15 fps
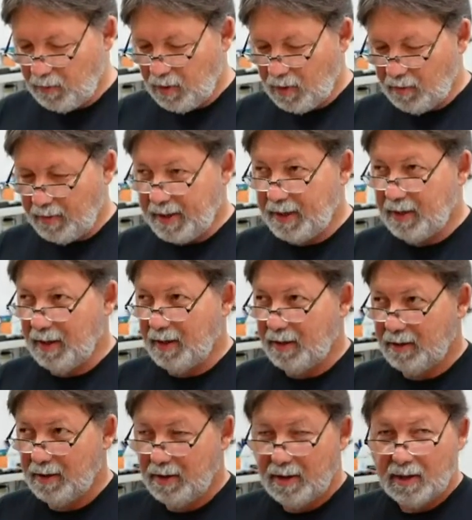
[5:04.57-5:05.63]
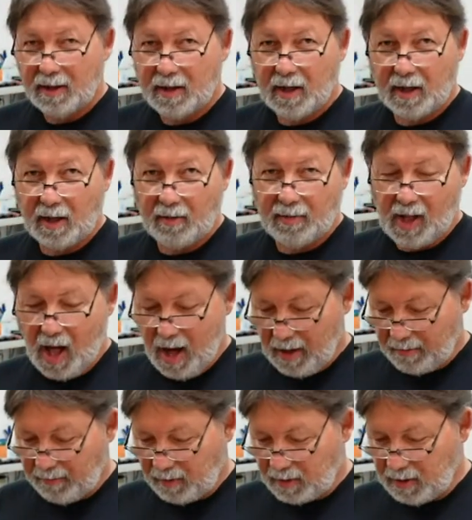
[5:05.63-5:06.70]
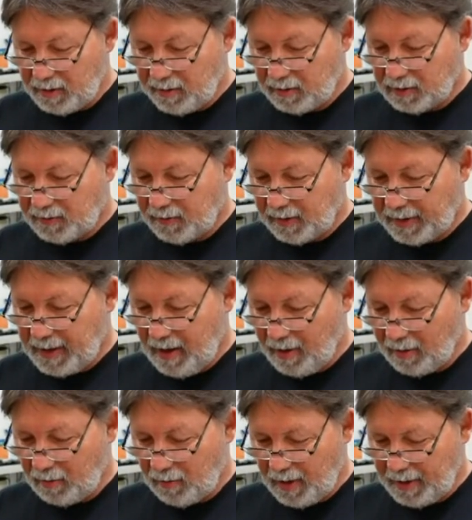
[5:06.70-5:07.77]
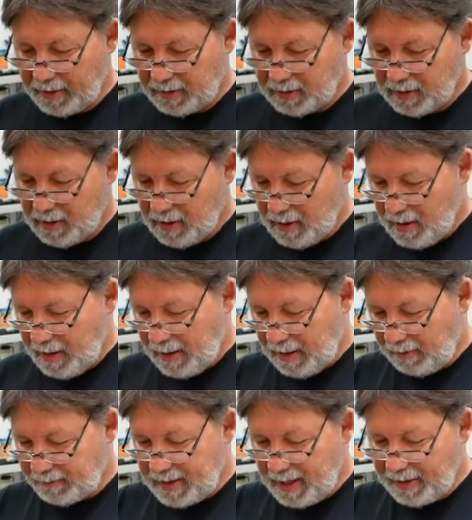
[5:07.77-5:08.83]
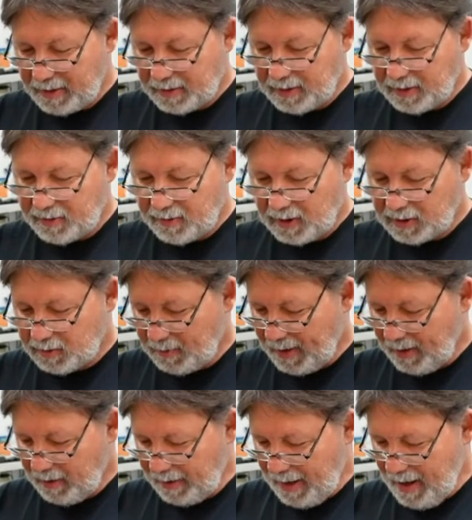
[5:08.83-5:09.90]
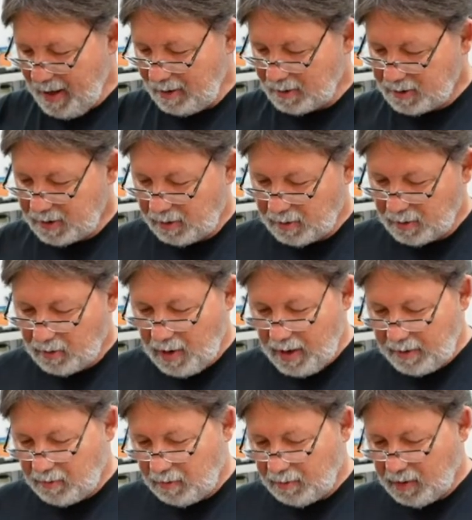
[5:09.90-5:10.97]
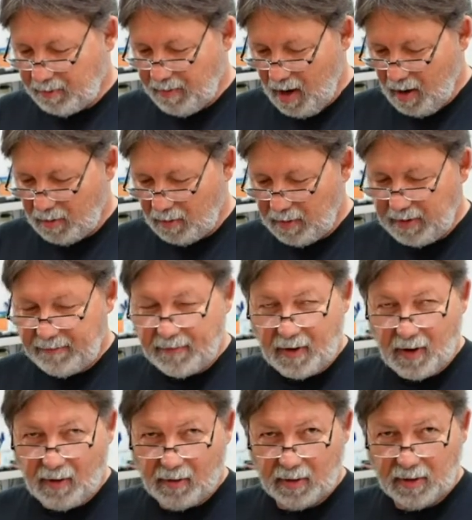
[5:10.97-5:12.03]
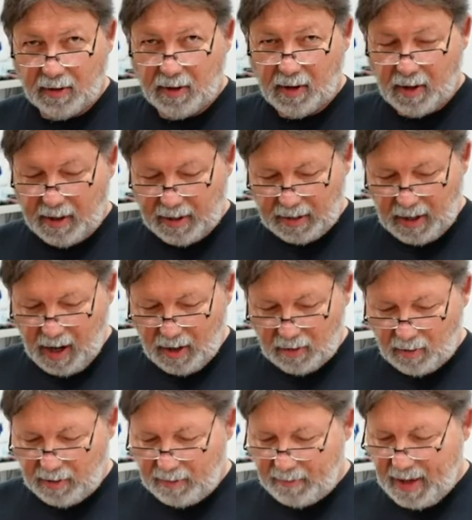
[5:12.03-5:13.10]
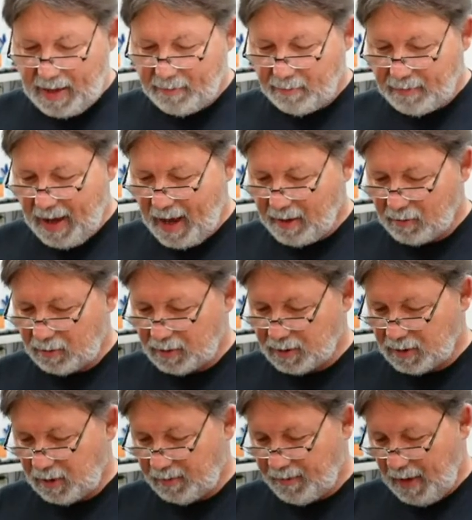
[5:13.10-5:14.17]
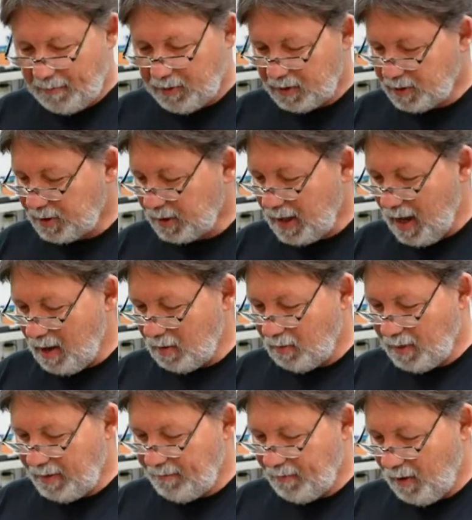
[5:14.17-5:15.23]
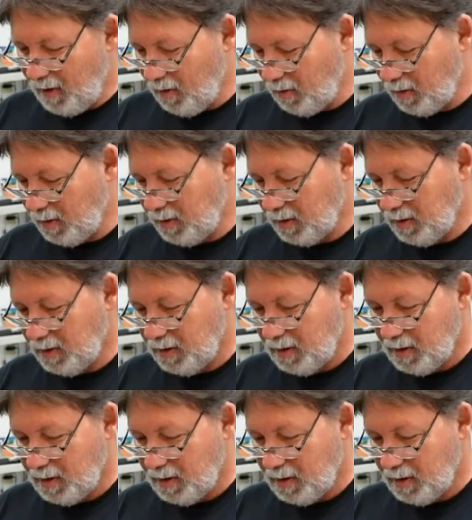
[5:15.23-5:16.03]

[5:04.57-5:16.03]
from where we cut our block for clearance for the counterweights. And I've taken the thrust bearing out so the crank will move all the way forward and all the way backwards. So if I push it all the way forward